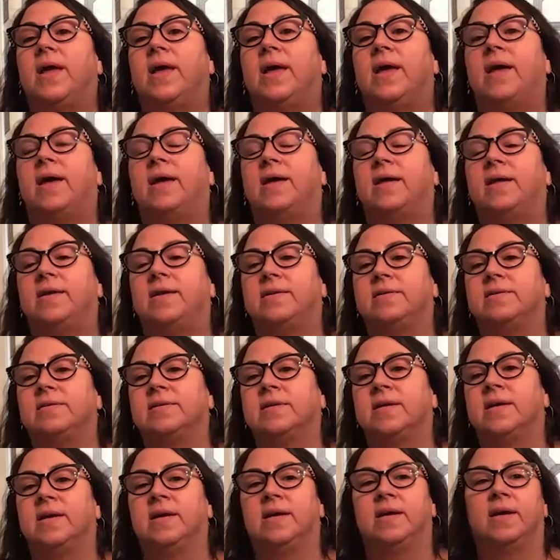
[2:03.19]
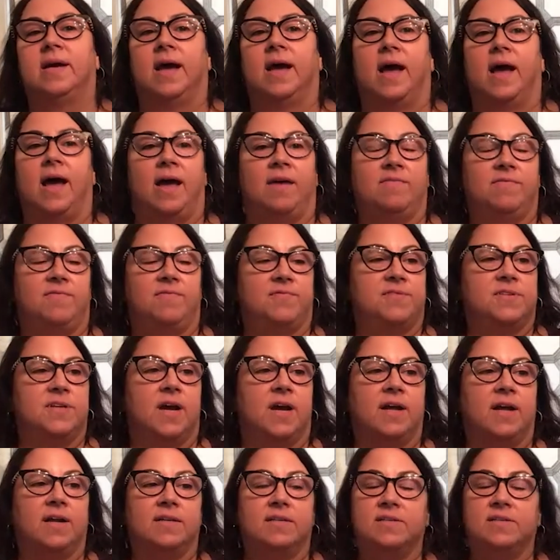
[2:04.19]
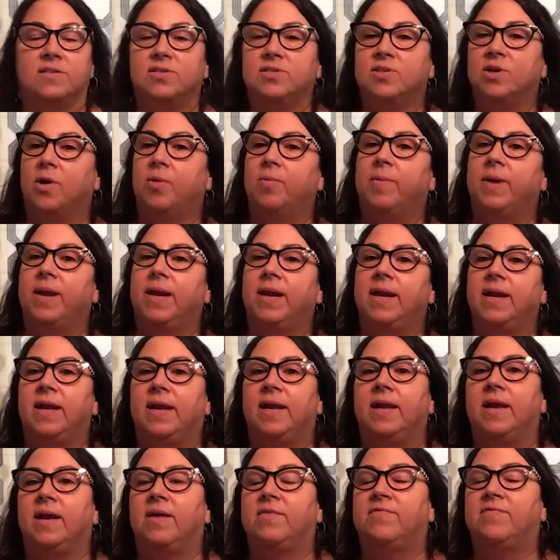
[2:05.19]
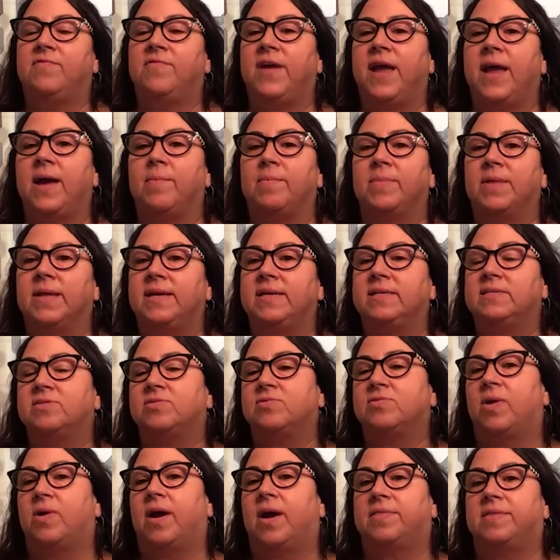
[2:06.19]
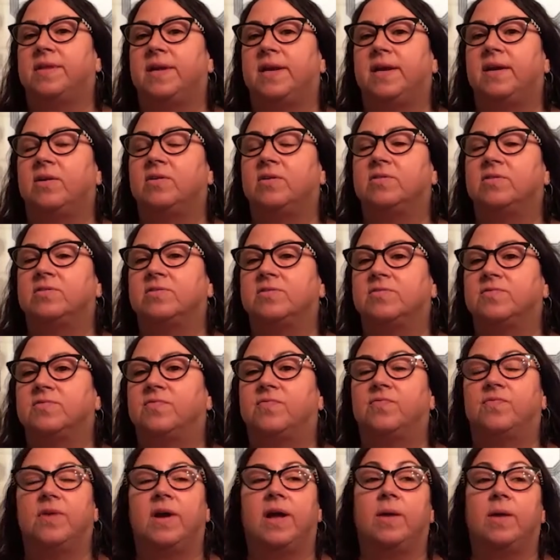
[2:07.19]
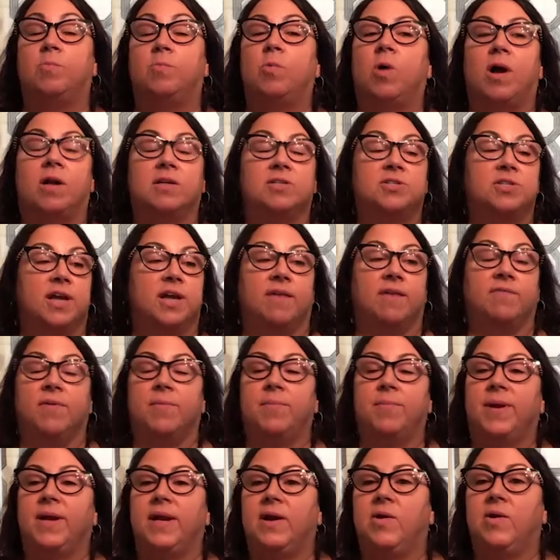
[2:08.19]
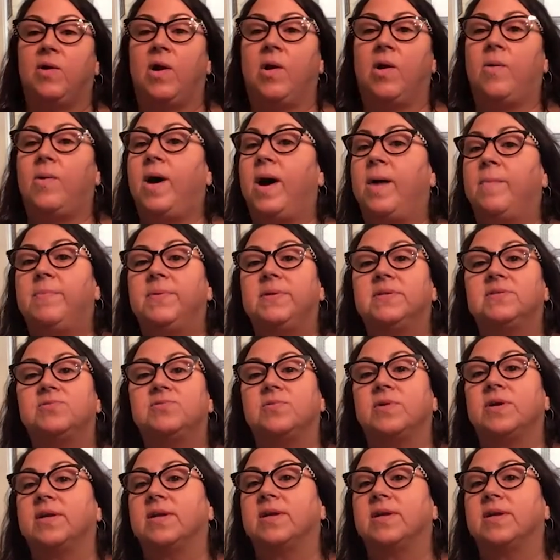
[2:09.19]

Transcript: And I've done so many families throughout the years, and watching everybody grow up is